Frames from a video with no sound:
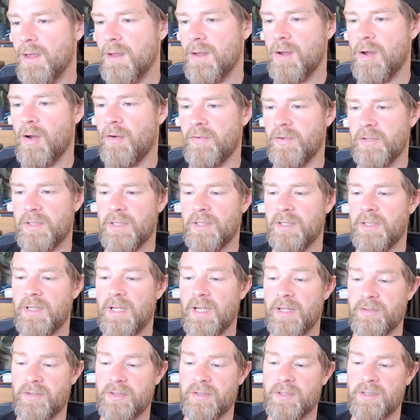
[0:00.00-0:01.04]
Obviously,
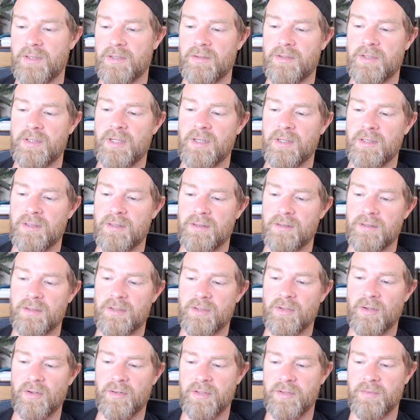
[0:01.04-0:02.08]
as I said at the
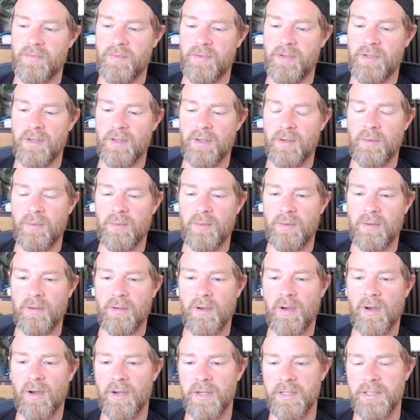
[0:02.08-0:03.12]
start of this video,
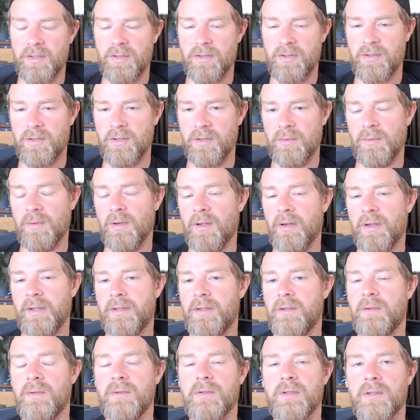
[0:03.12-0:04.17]
I do like
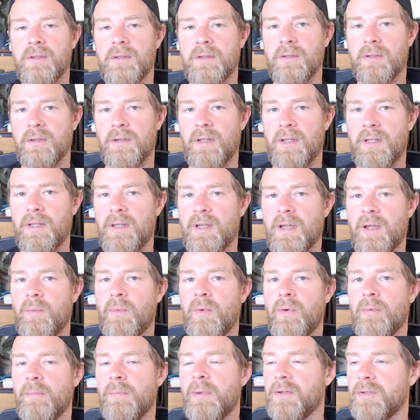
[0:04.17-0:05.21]
using EK
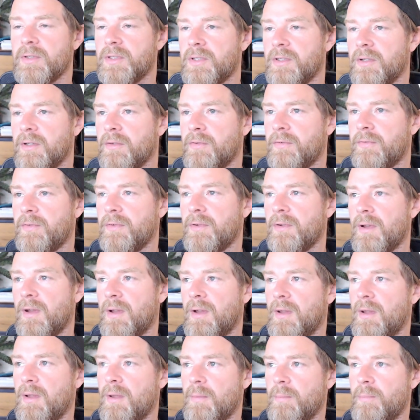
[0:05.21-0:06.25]
water block stuff
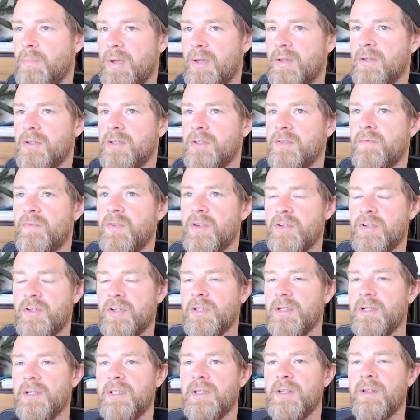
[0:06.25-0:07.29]
because
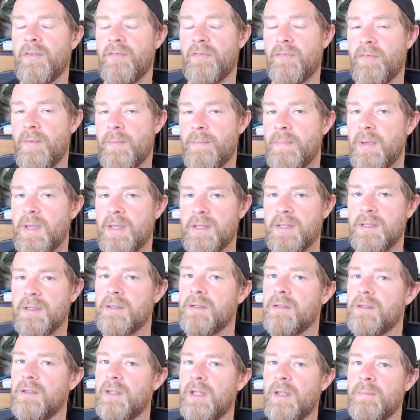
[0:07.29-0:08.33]
visually, for me,
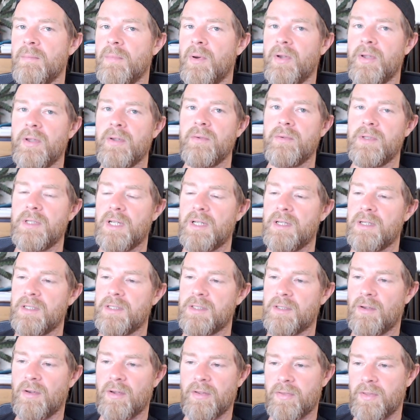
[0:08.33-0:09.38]
in my own taste,
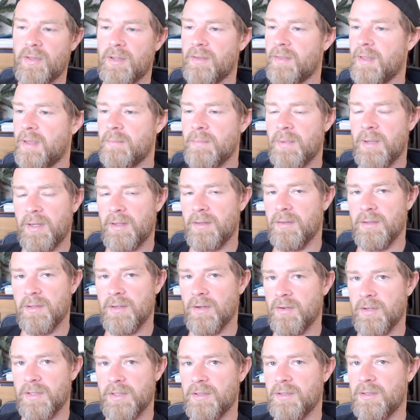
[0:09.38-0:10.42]
I think they make the
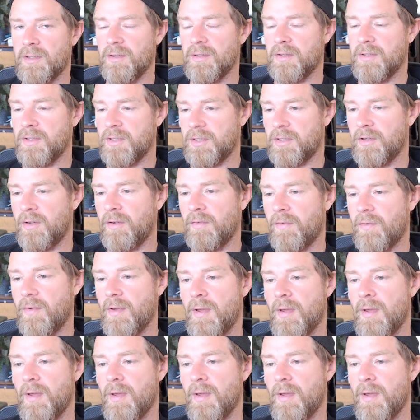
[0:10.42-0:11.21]
nicest looking stuff,